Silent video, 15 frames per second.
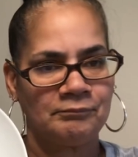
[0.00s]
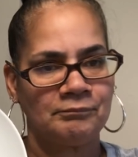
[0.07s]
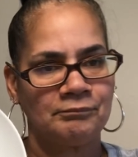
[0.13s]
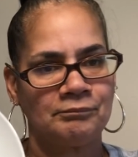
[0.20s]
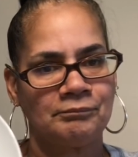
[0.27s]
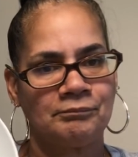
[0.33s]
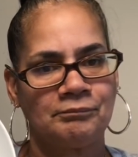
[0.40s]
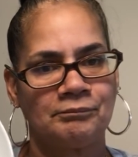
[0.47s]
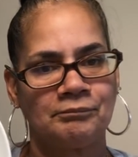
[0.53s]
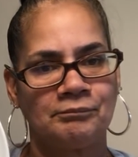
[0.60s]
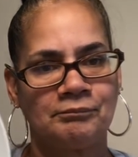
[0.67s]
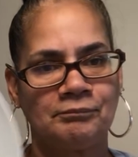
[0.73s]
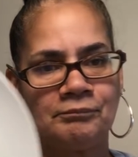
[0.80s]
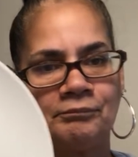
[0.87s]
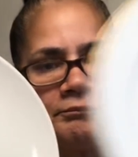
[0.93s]

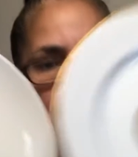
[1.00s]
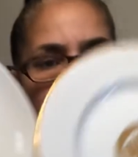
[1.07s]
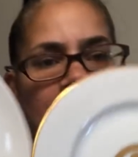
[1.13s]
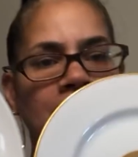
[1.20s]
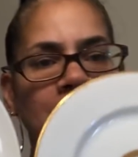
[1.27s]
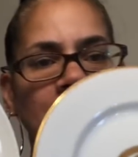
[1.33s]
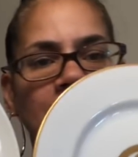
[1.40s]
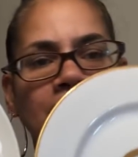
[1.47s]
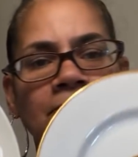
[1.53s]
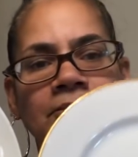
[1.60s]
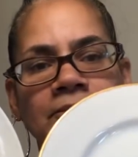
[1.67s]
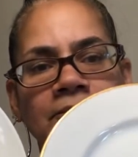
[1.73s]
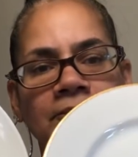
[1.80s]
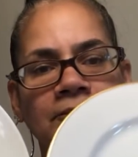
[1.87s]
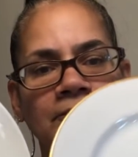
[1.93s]

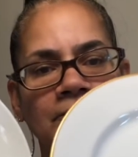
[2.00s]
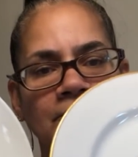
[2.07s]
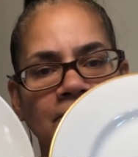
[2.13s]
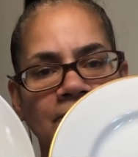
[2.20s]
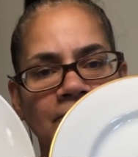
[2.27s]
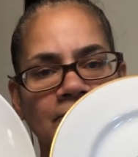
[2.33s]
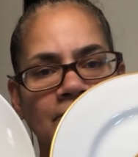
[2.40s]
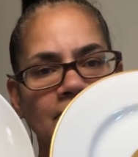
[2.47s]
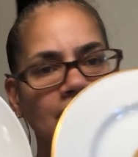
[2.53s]
(silence)